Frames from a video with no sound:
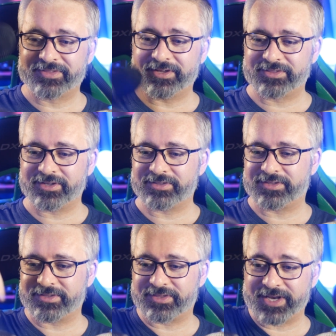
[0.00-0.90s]

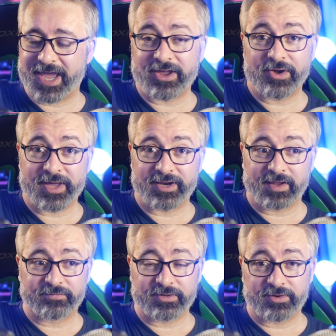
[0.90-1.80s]
The Nano had a
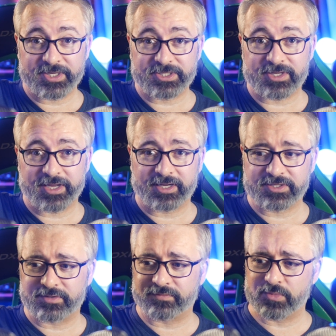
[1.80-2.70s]
lovely, nice,
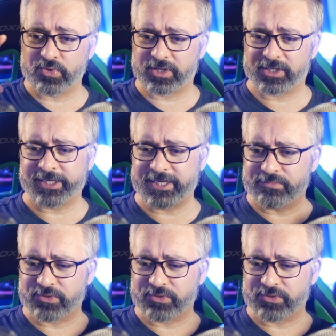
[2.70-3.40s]
sort of more clean,